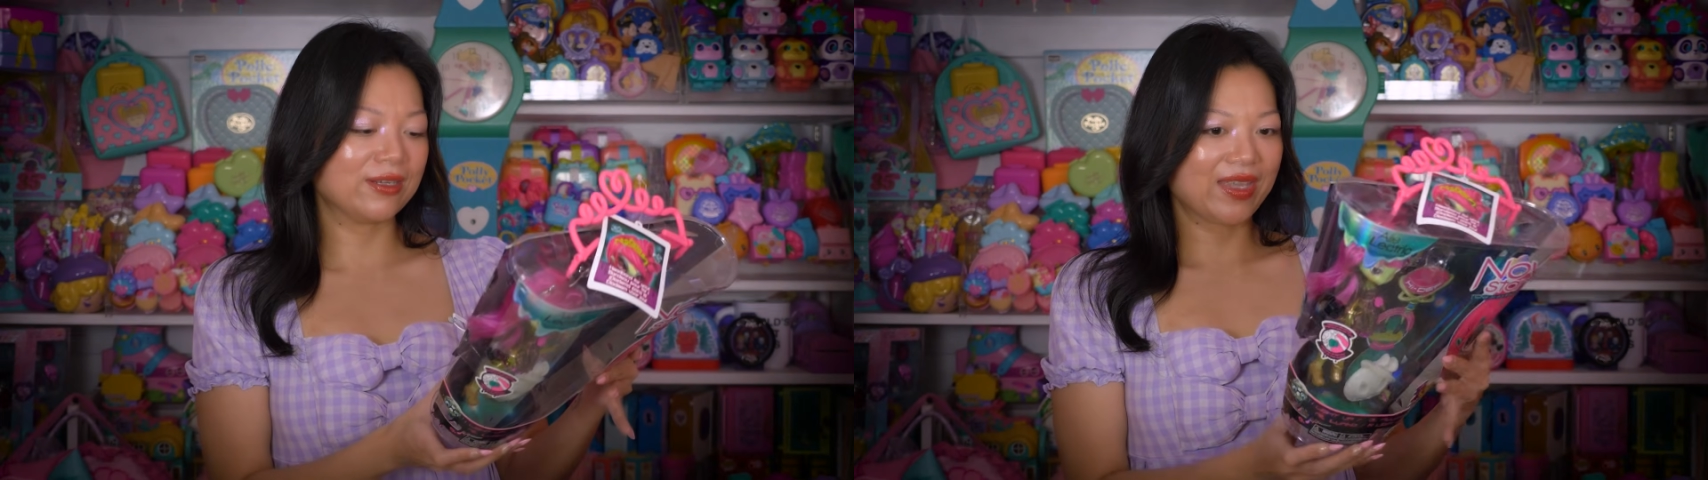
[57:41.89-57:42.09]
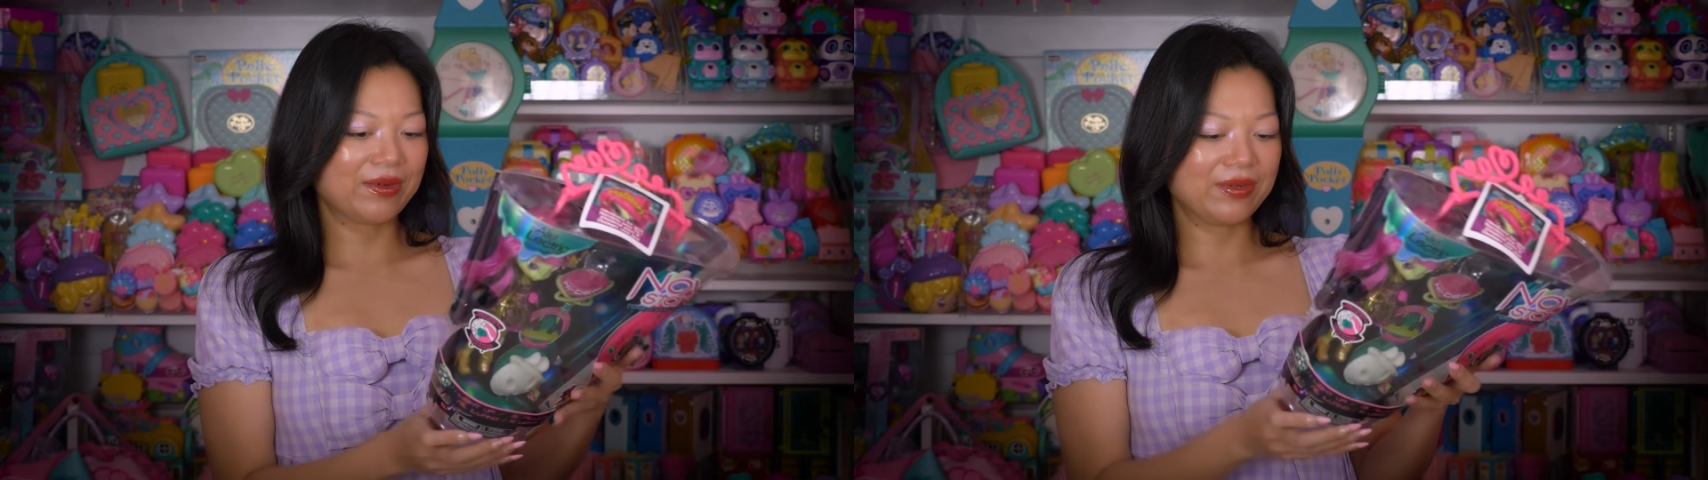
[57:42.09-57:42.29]

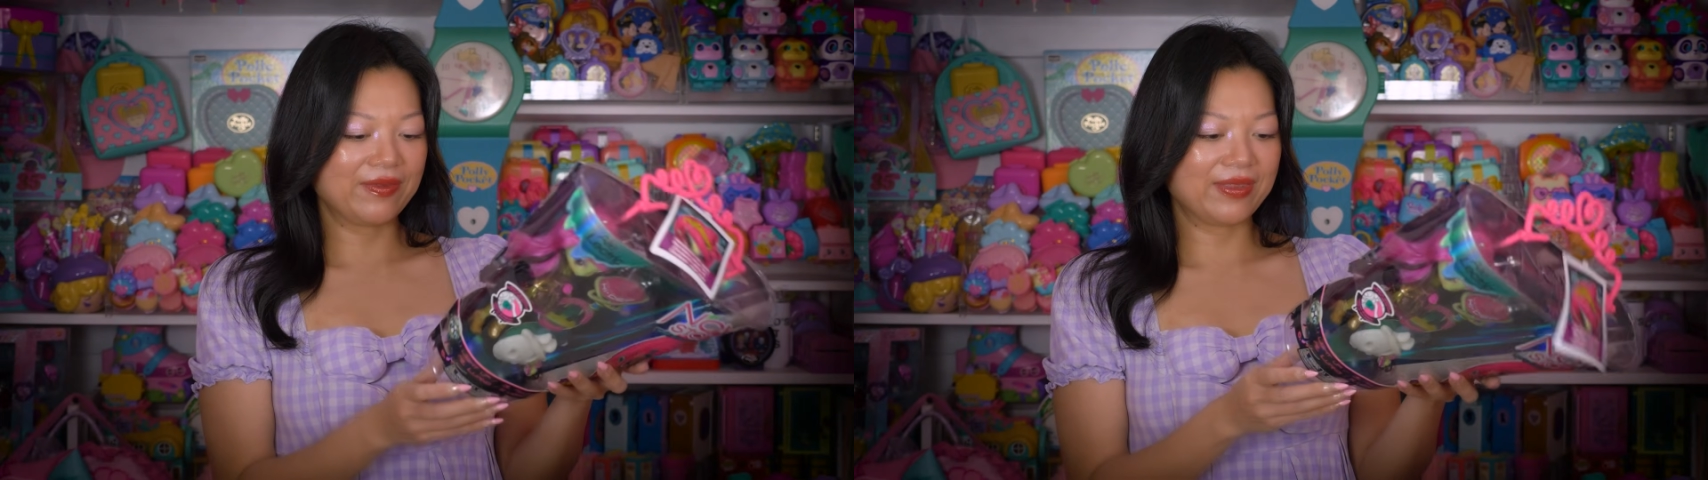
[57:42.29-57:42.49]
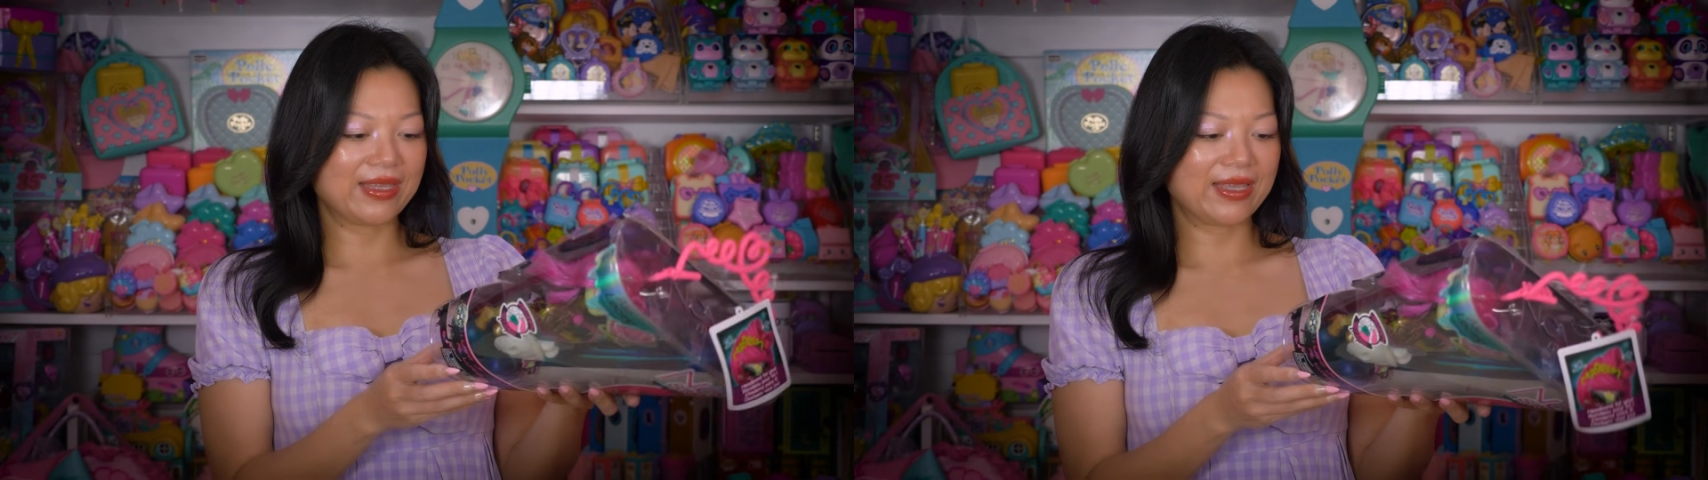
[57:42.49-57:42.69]
I don't
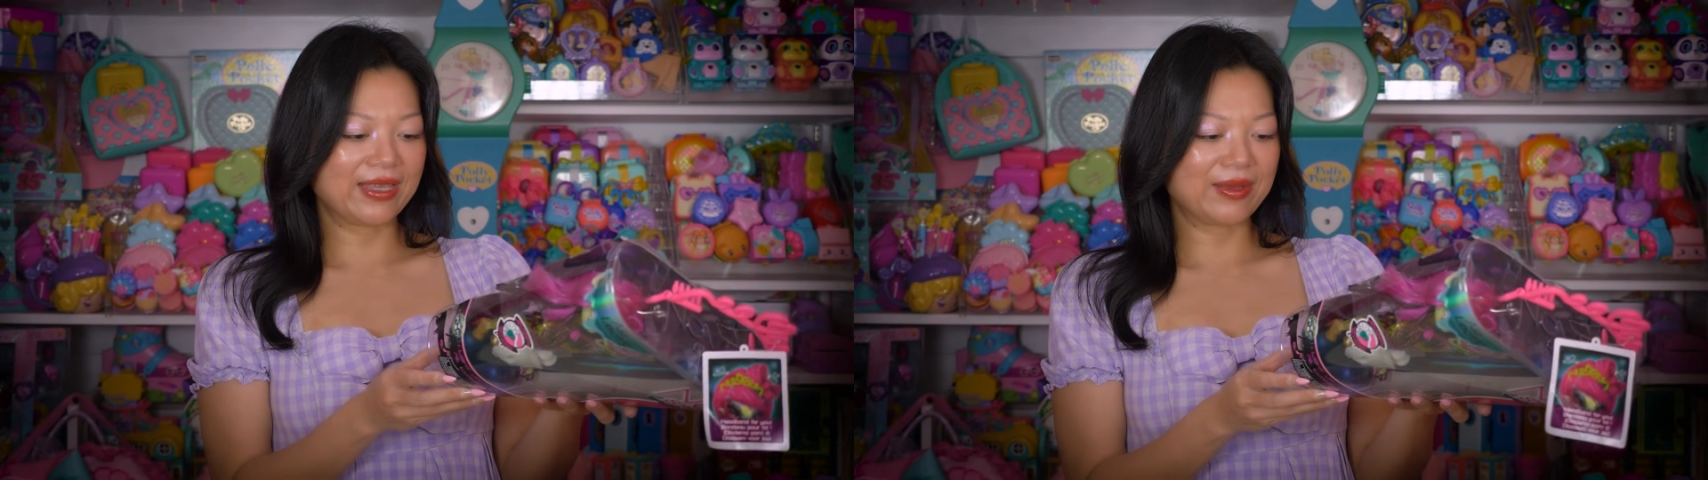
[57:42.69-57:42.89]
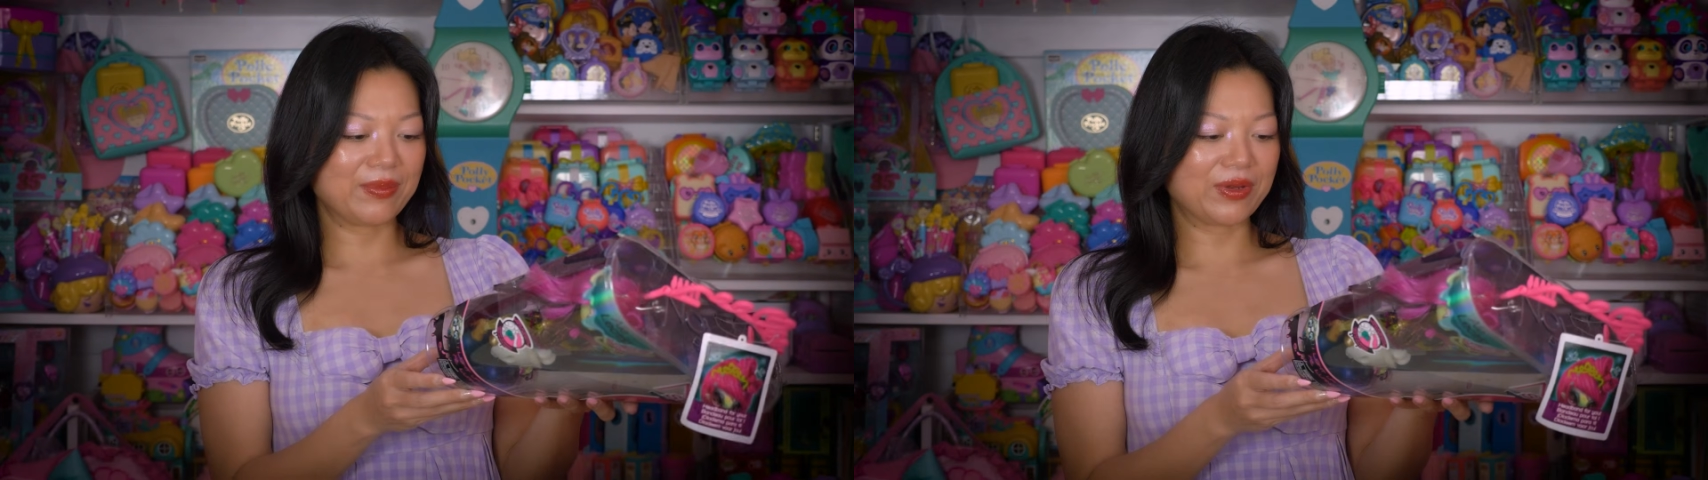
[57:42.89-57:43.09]
even think I
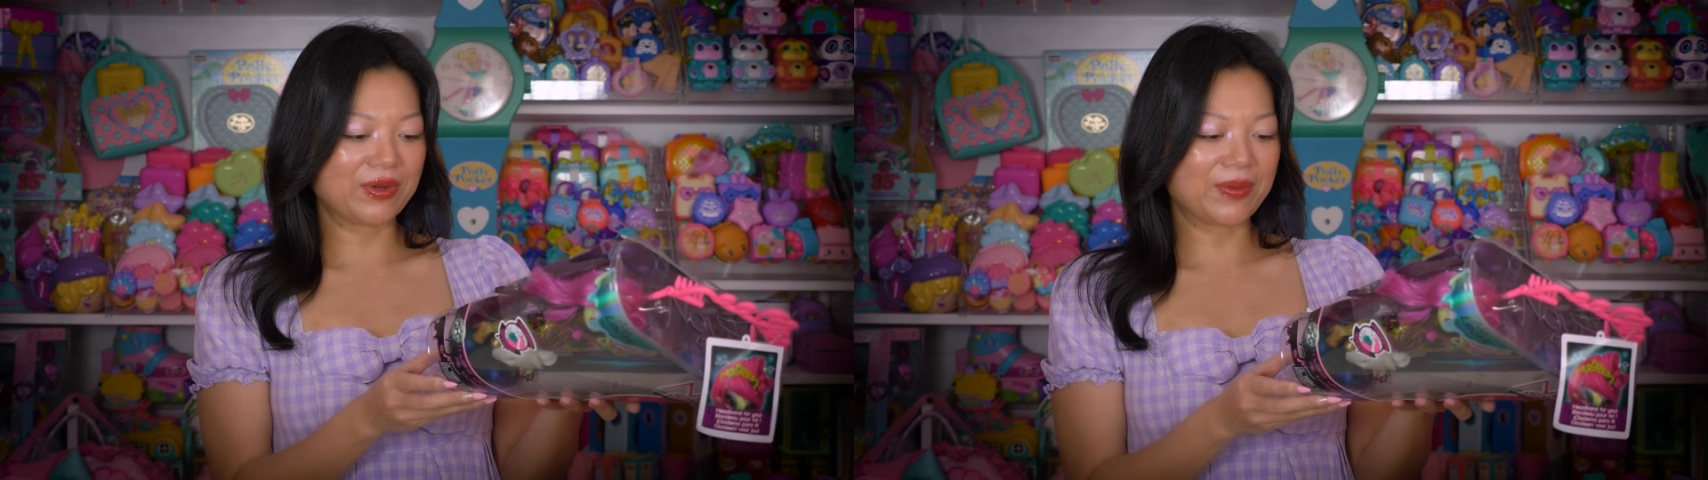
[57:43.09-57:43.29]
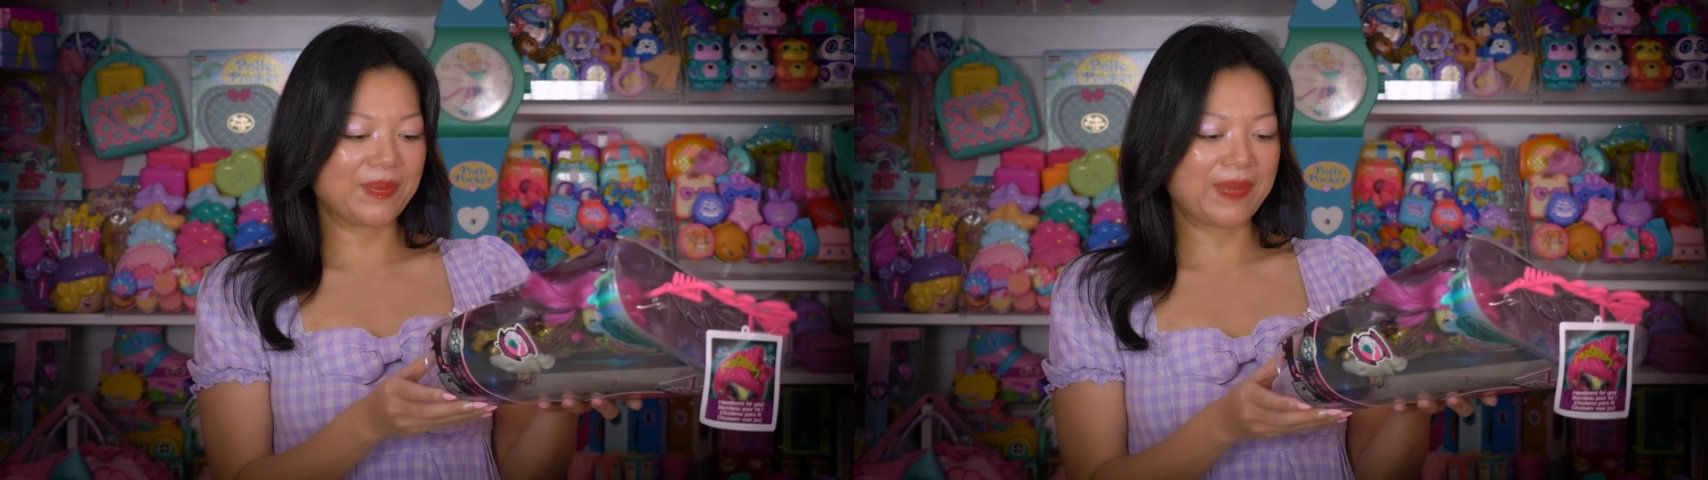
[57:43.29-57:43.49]
can put her